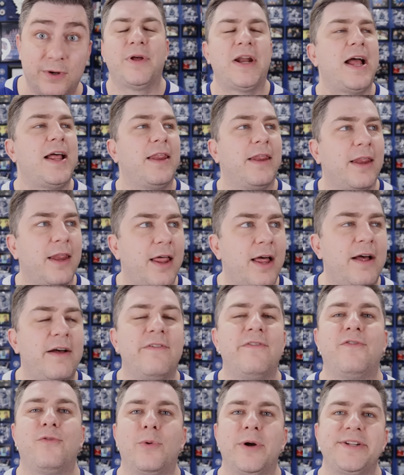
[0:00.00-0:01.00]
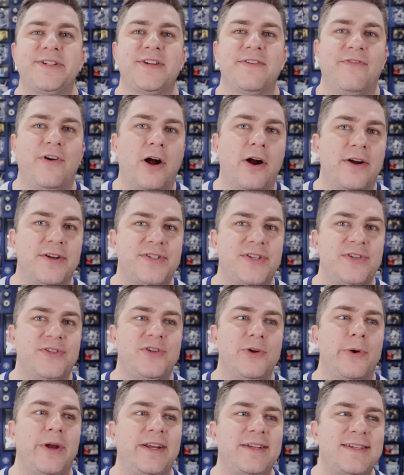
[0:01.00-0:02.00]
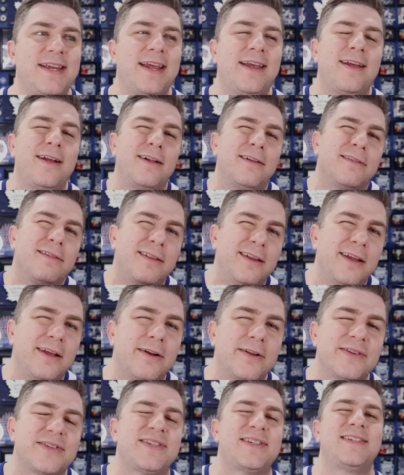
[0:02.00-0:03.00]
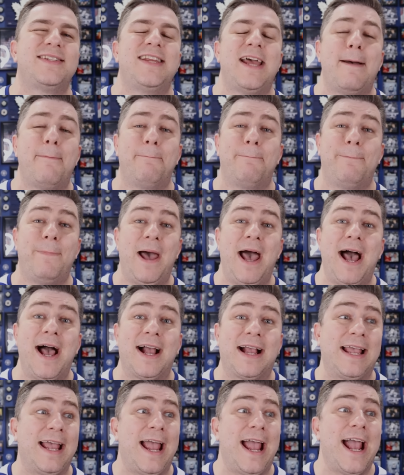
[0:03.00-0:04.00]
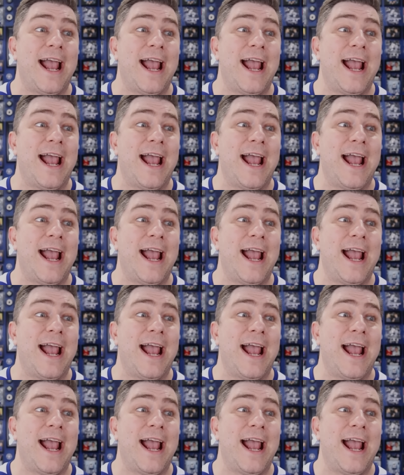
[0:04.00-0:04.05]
But I love what Tavares is doing, taking a little step back,